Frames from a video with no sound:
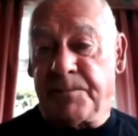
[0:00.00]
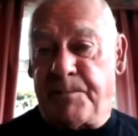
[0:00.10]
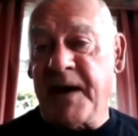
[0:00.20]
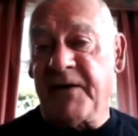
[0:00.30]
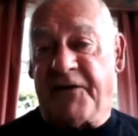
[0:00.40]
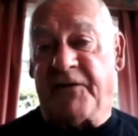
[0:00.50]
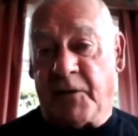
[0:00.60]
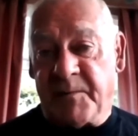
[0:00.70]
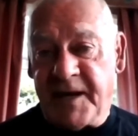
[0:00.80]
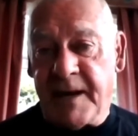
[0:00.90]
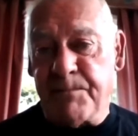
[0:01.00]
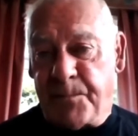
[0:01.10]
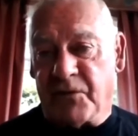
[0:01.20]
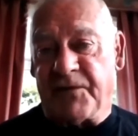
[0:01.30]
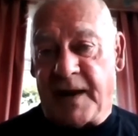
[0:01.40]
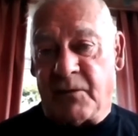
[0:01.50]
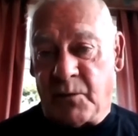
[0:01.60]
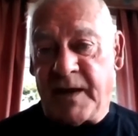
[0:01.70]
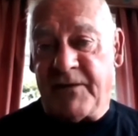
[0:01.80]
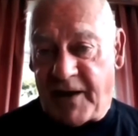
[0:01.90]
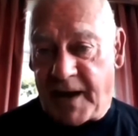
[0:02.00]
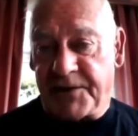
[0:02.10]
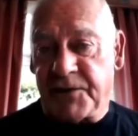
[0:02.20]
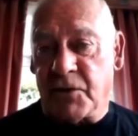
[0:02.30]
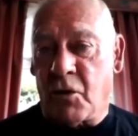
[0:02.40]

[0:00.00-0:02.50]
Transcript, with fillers: they could benefit from the input that we've had